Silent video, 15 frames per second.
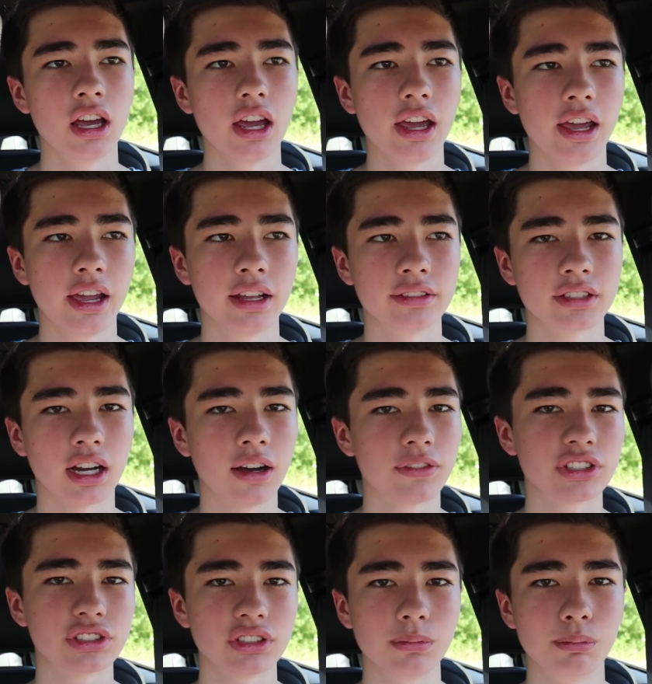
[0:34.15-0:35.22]
And
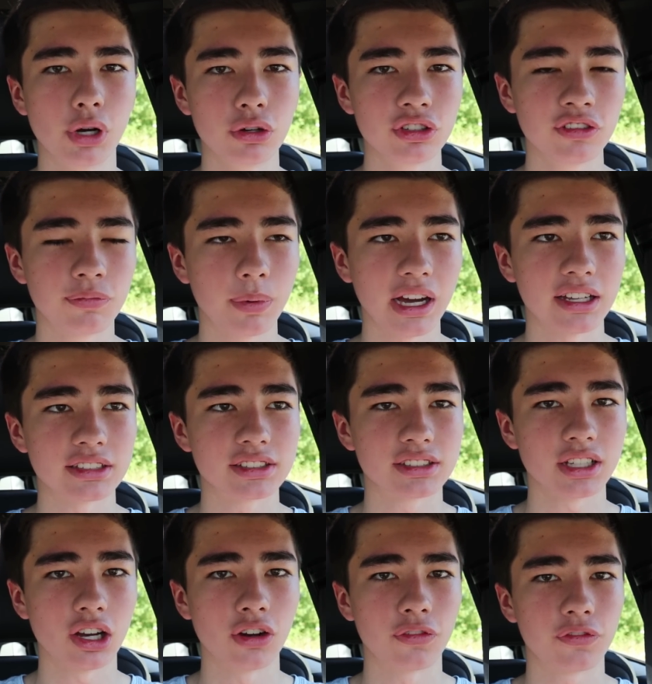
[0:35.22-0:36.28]
obviously, motive by
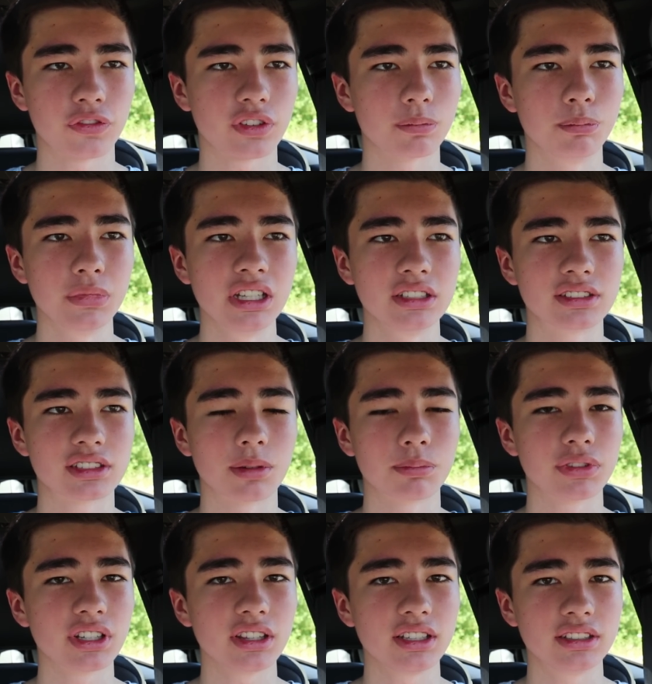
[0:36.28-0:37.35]
itself means
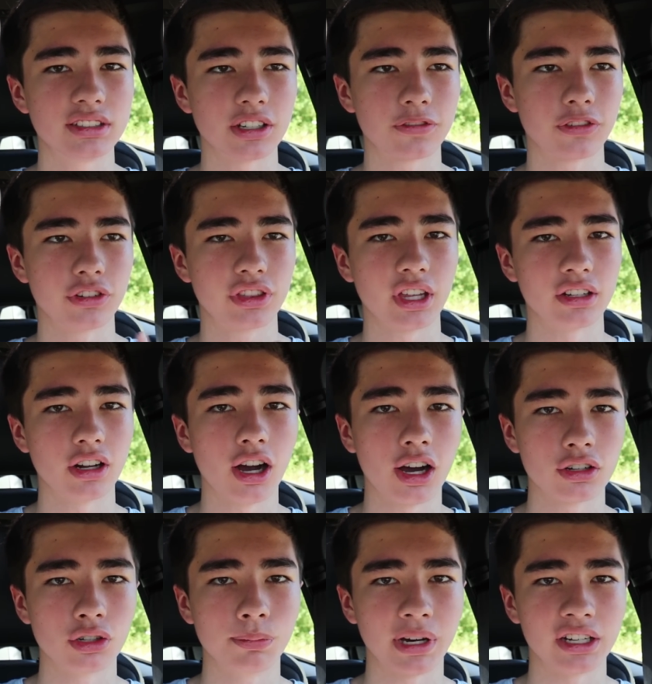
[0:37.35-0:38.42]
completely different than
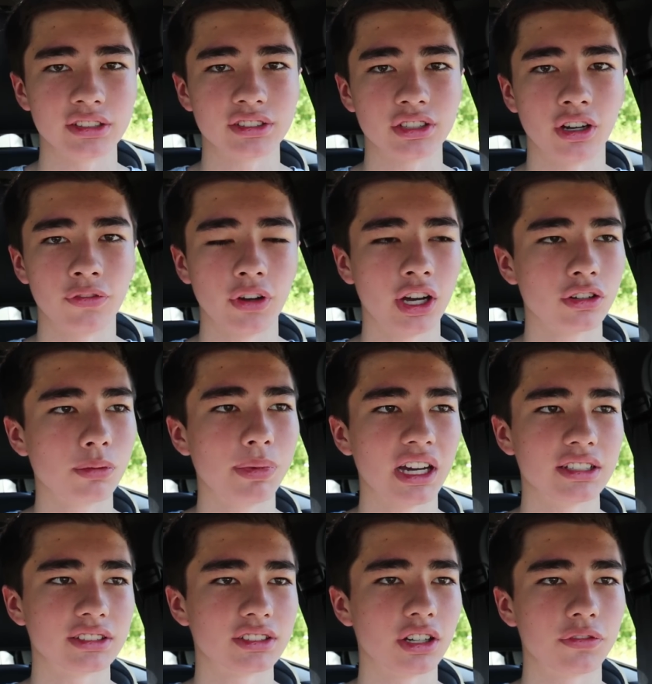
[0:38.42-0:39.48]
auto by itself. Auto
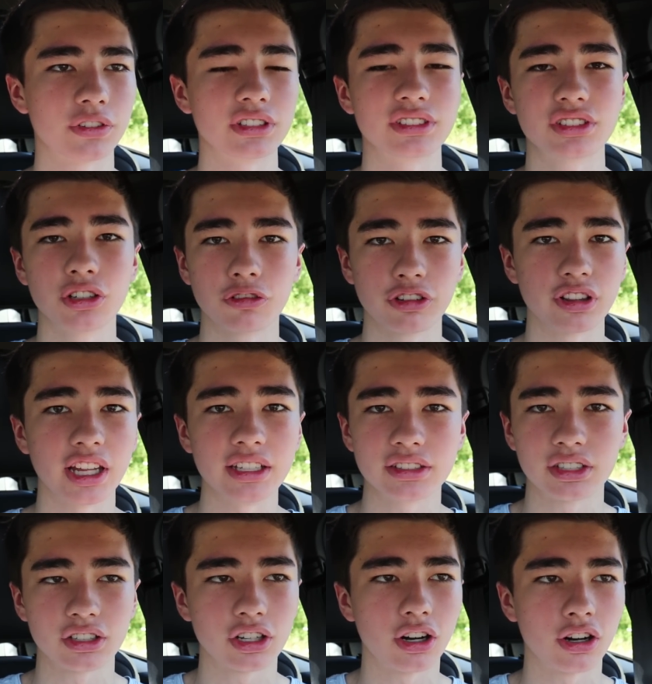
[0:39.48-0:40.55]
by itself can still relate
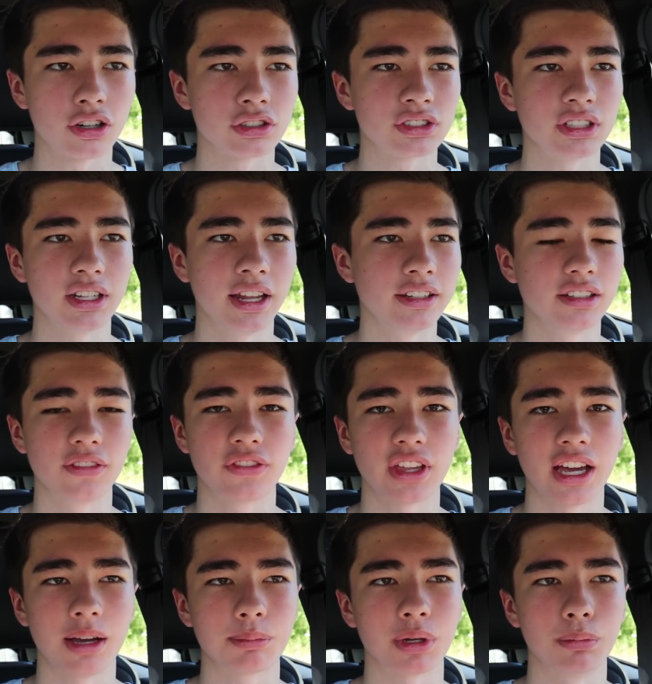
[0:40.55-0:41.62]
to cars and any of
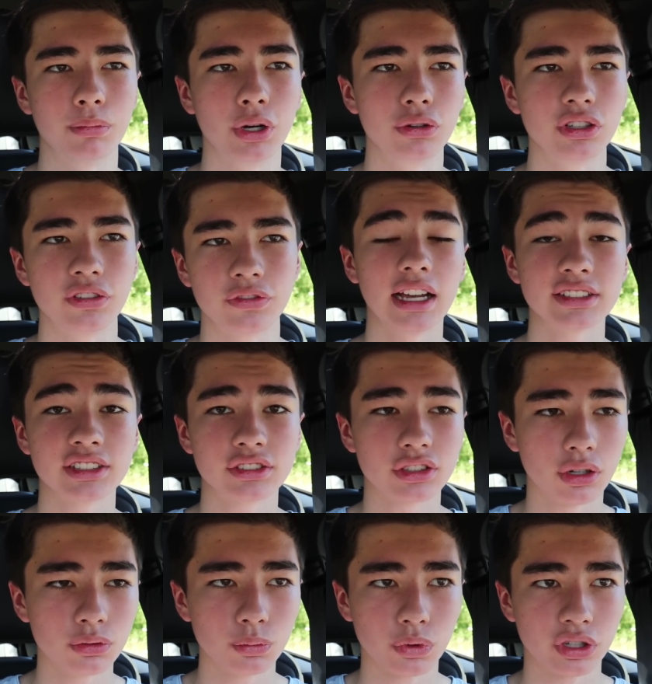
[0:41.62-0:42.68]
that, but motive, as its
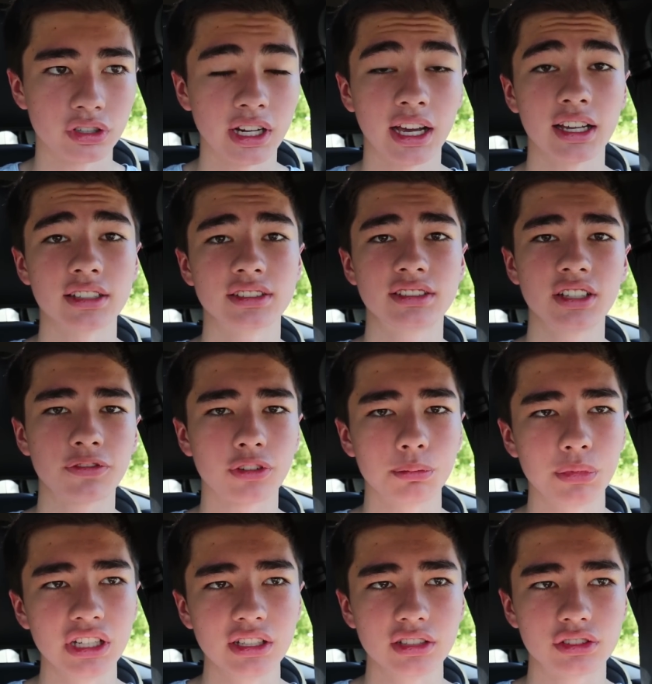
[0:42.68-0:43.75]
own word, has
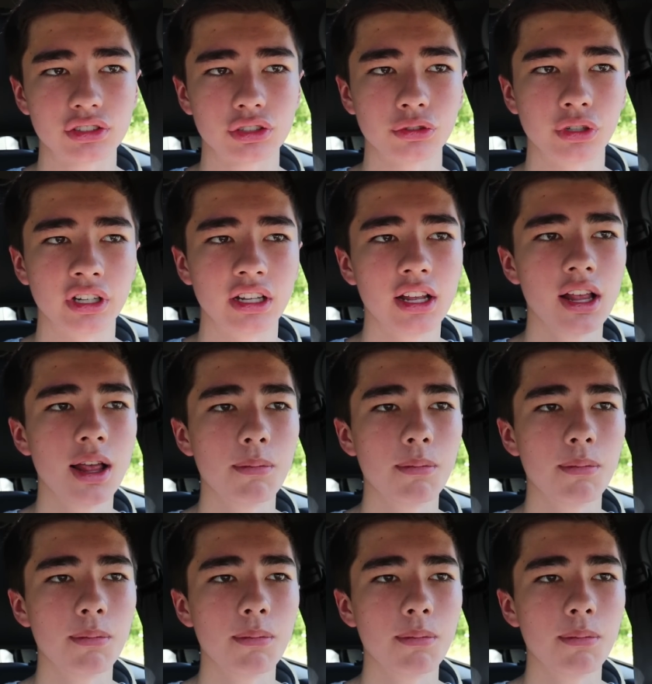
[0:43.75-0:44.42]
different meanings to it.